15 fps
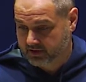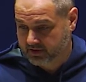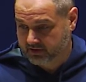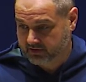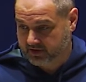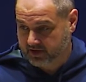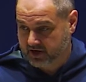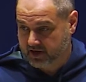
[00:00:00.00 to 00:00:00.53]

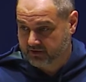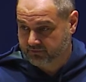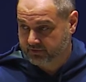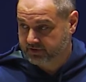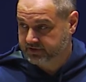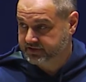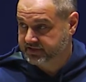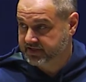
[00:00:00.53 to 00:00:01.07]
in the
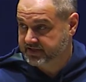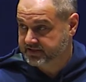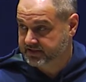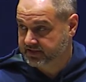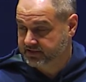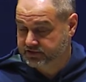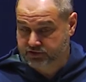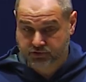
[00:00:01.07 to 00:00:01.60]
conference
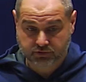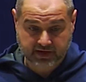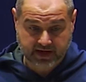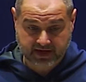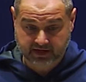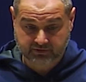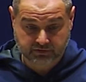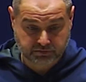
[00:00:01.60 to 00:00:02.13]
season, and two we
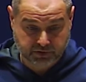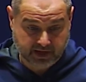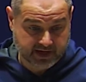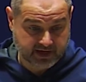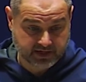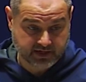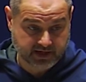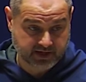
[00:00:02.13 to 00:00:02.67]
hadn't even
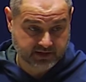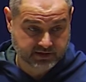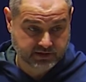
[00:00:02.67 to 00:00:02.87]
played yet.